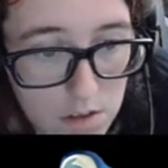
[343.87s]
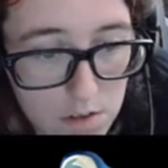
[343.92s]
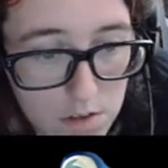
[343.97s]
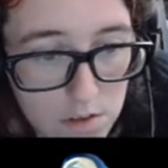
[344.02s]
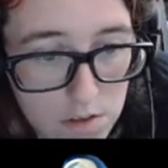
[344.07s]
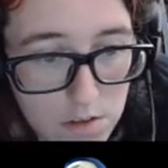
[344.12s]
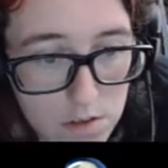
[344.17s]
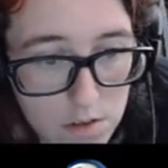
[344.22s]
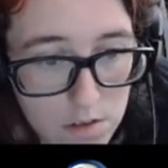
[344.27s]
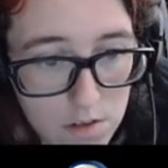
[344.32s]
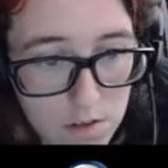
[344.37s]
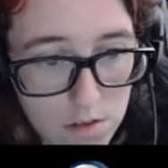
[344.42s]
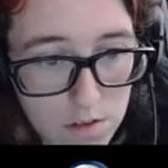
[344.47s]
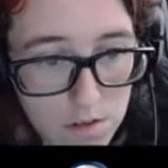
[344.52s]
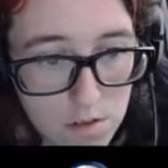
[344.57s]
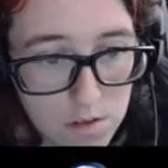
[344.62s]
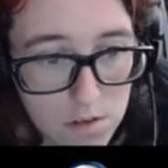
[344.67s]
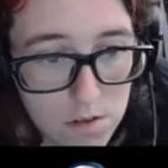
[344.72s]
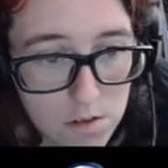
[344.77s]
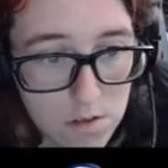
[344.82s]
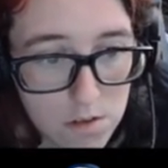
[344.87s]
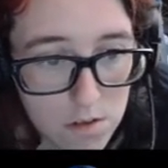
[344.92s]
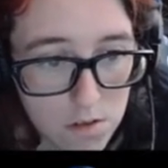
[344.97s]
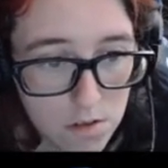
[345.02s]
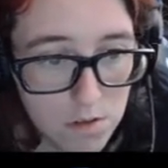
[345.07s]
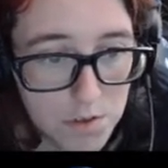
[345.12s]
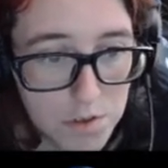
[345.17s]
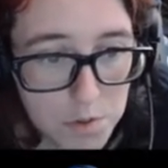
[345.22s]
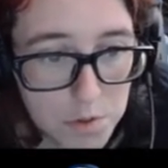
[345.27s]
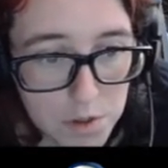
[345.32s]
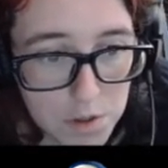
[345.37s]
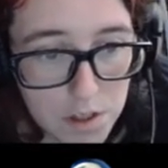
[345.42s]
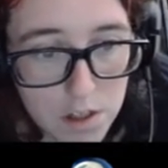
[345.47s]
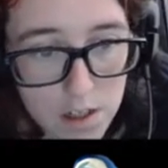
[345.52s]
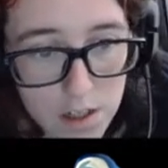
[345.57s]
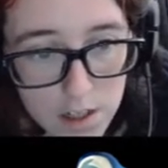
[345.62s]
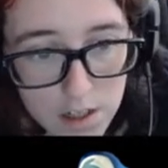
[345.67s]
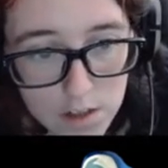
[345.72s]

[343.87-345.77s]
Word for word: circle, square,